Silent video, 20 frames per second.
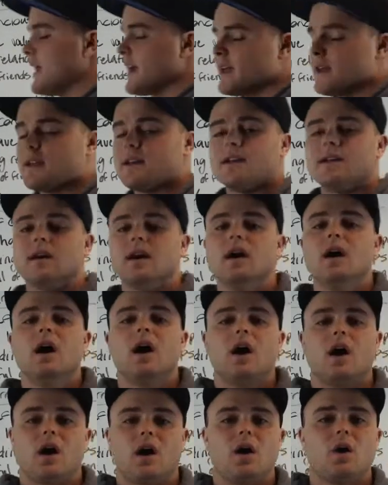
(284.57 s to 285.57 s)
I can
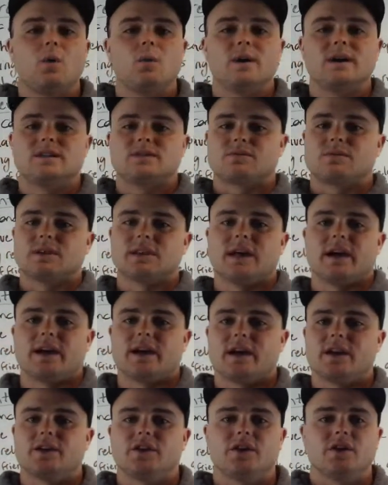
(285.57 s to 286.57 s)
always rely
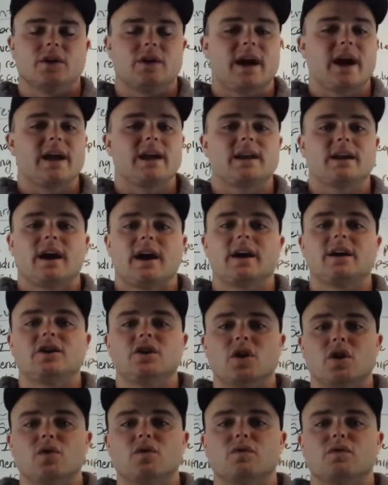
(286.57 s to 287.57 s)
on. You know, I
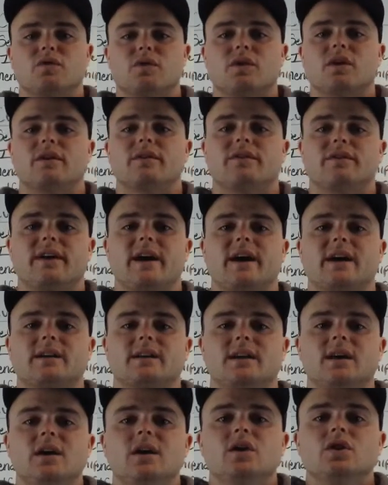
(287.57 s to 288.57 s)
know for a
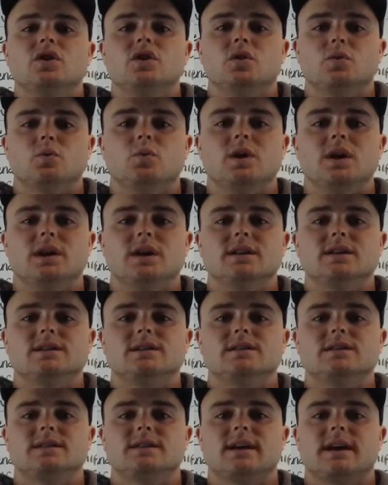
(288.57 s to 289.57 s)
fact the
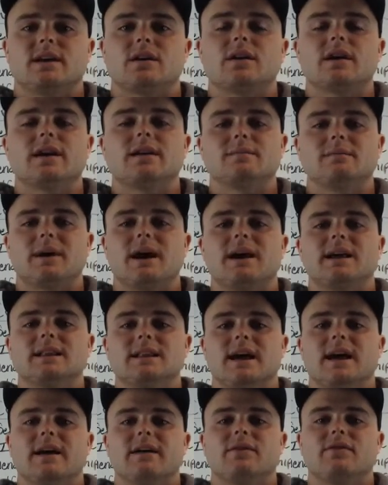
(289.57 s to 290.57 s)
ones that are in my
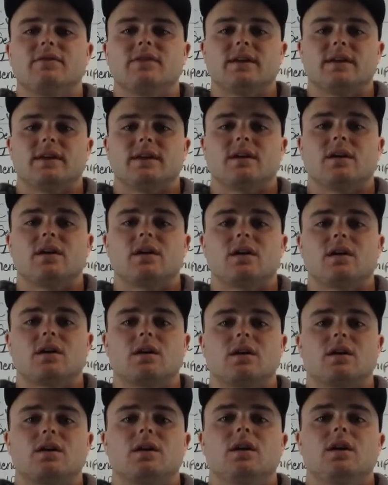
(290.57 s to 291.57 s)
life that
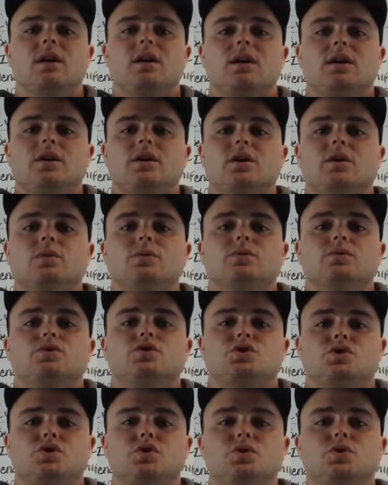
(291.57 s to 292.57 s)
are, you know,
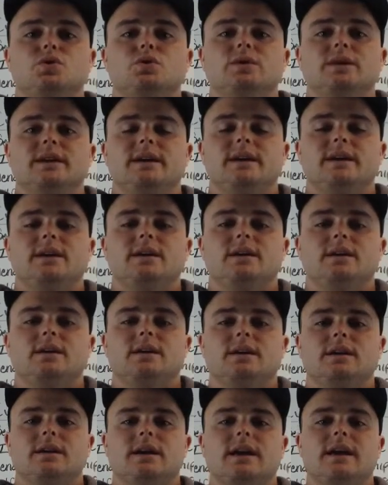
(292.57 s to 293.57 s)

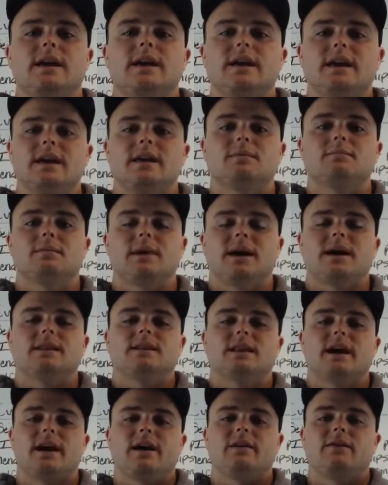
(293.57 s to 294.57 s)
truly in my
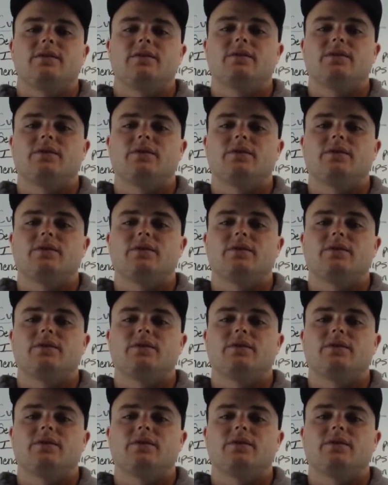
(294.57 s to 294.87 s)
life